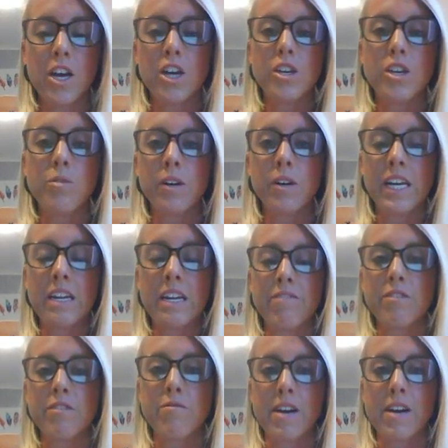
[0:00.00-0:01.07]
You want to give
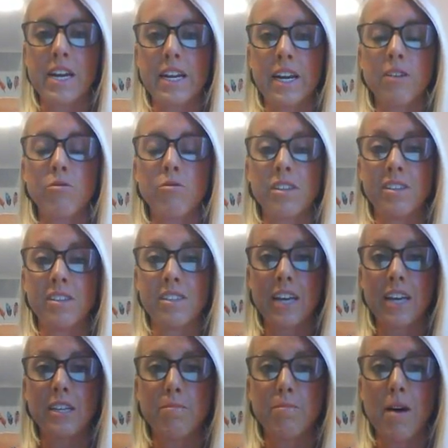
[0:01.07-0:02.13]
the reader or the
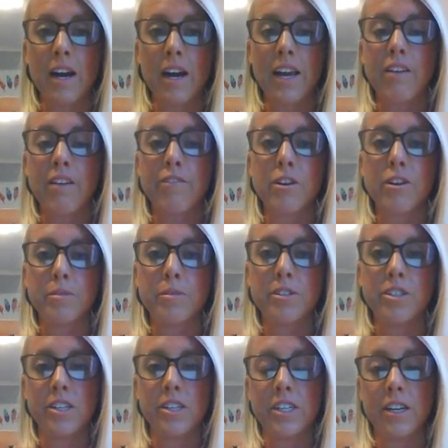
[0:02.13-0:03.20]
SACE marker every
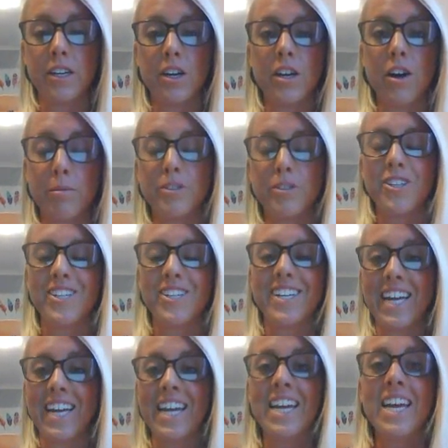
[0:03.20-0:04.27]

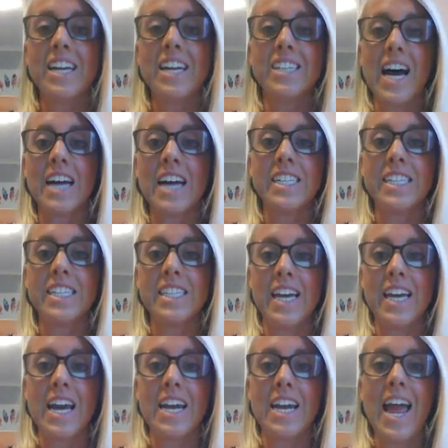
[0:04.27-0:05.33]
opportunity to
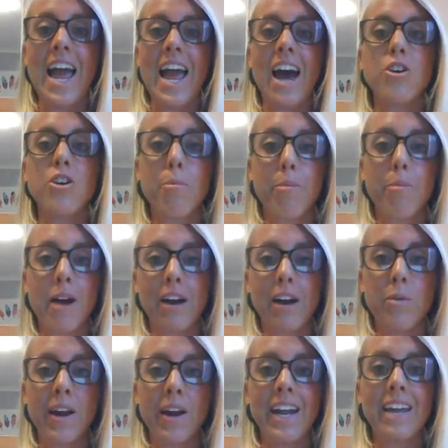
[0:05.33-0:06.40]
understand how your prac
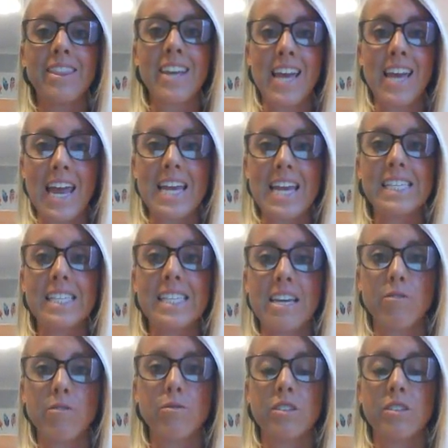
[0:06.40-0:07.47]
went and the key
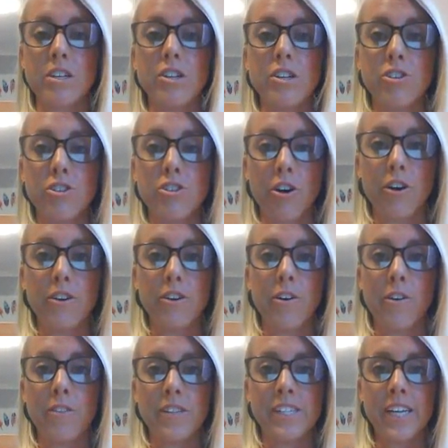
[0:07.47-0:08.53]
skills that you showed
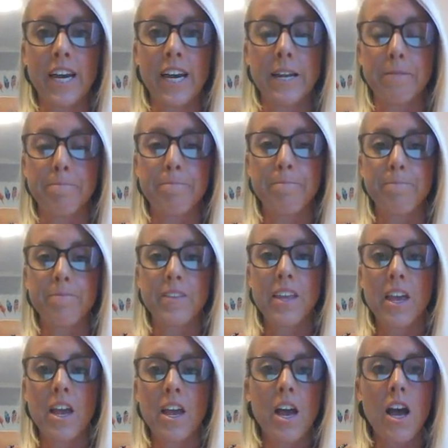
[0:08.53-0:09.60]
on the day.
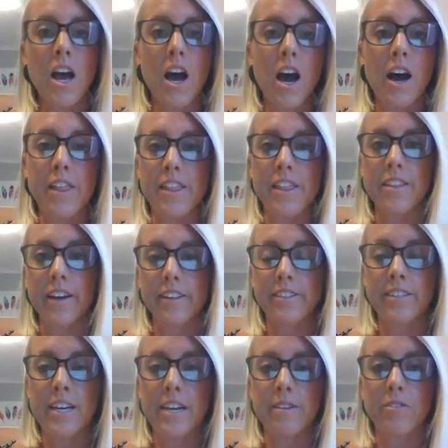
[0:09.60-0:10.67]
I think that's
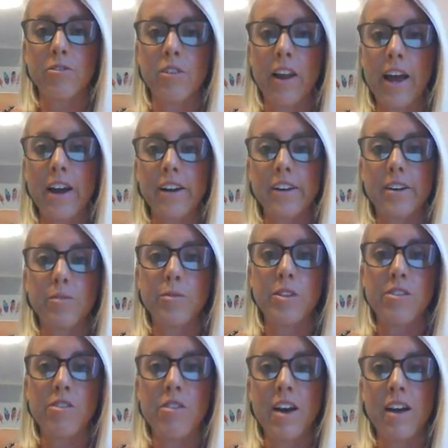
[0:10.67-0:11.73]
it. Good luck with
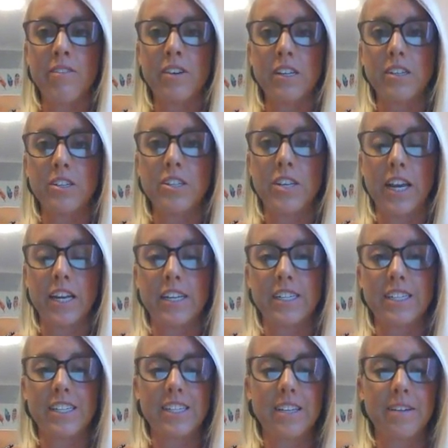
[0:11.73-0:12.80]
your evidence
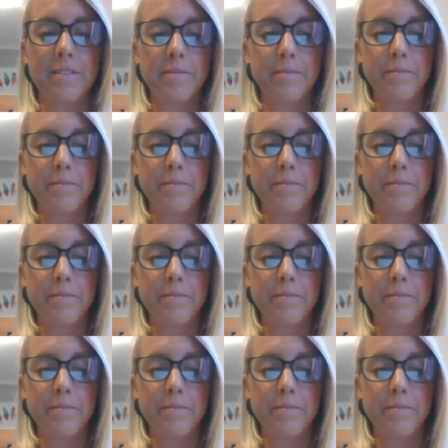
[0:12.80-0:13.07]
sheet.